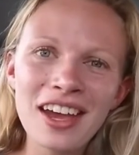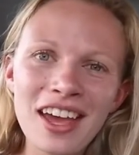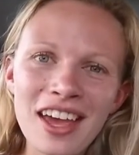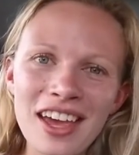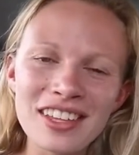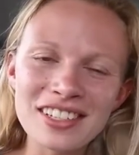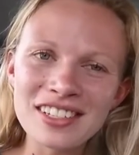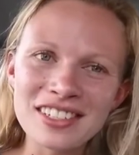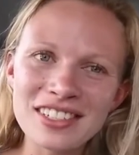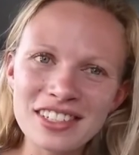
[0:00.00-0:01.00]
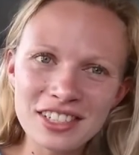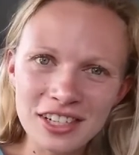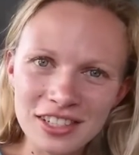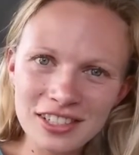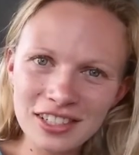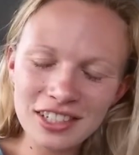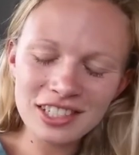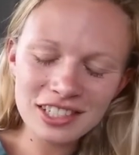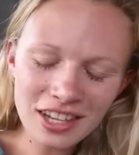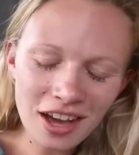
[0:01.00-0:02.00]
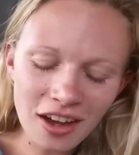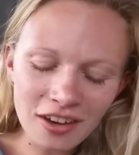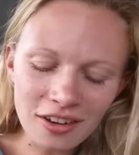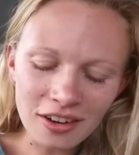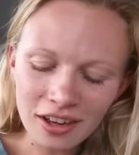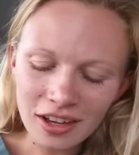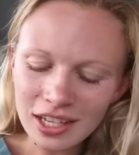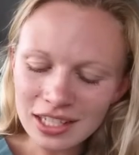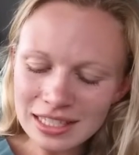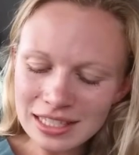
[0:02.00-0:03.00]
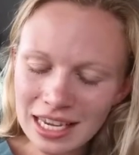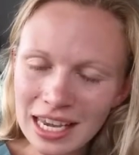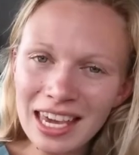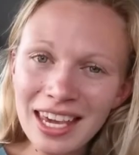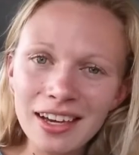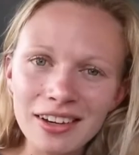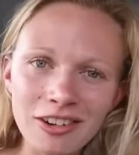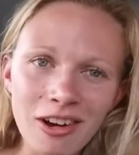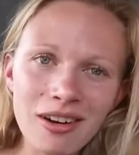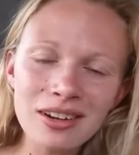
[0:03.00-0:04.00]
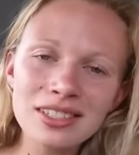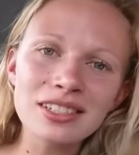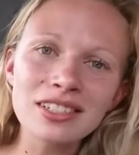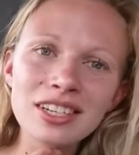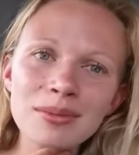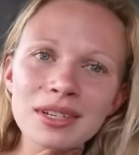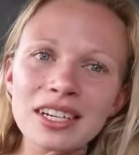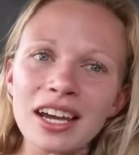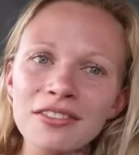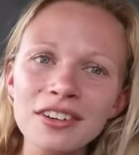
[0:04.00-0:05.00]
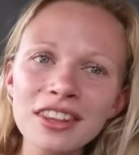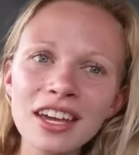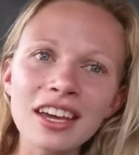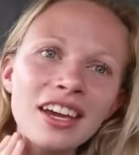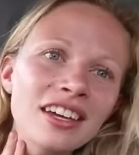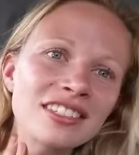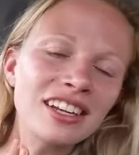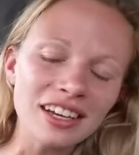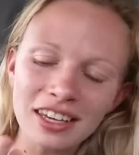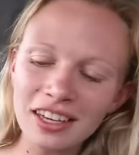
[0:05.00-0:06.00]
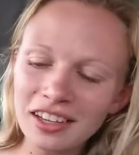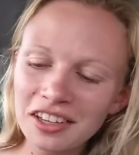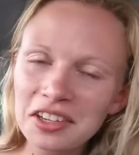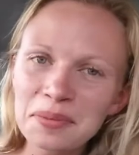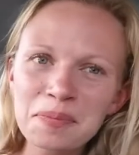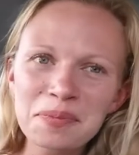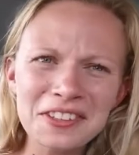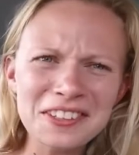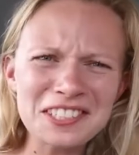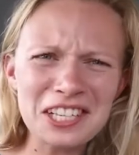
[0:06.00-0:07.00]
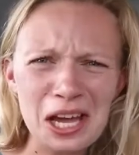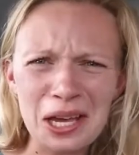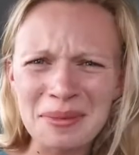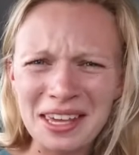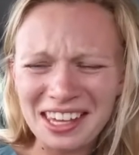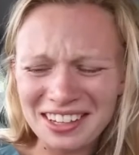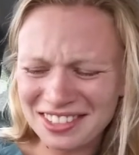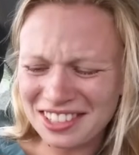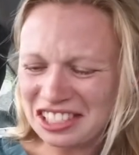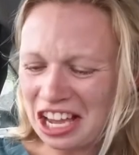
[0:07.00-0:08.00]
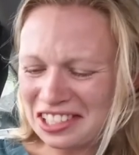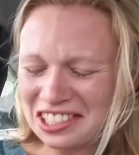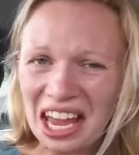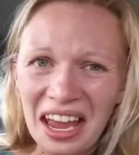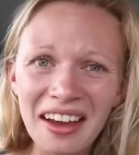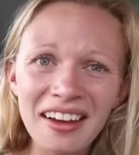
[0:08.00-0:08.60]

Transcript: It is just so sticky and hot and humid. Everything is like slimy, it's disgusting.